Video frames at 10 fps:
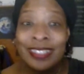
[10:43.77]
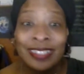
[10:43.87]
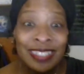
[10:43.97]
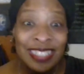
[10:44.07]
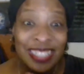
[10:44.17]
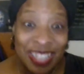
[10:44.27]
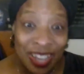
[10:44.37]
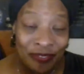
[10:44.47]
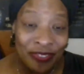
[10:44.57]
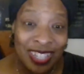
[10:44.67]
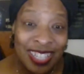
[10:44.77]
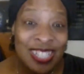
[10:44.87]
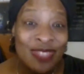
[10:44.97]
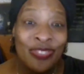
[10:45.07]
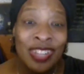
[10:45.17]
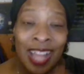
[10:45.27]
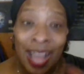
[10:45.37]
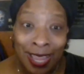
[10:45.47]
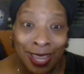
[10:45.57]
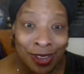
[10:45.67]
Stuff is
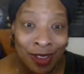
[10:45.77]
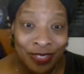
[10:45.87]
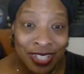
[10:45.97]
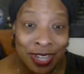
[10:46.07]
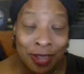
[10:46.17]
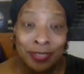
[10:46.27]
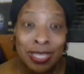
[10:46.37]
flying off the shelves.